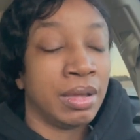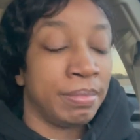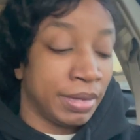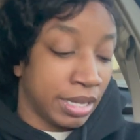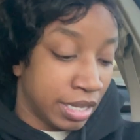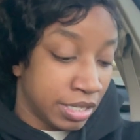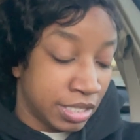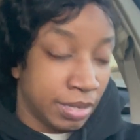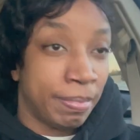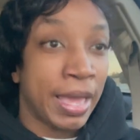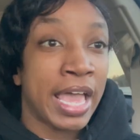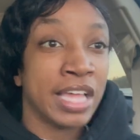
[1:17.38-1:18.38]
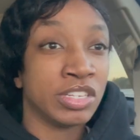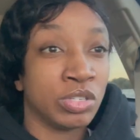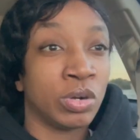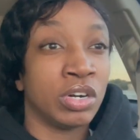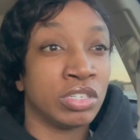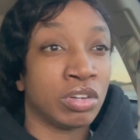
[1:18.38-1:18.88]
because the pet
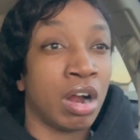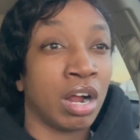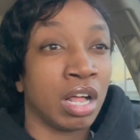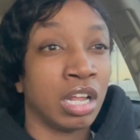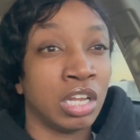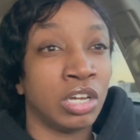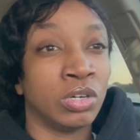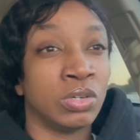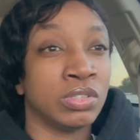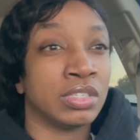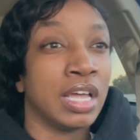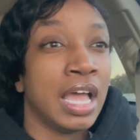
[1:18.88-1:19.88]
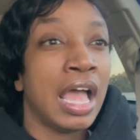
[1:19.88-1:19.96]
stores are closed.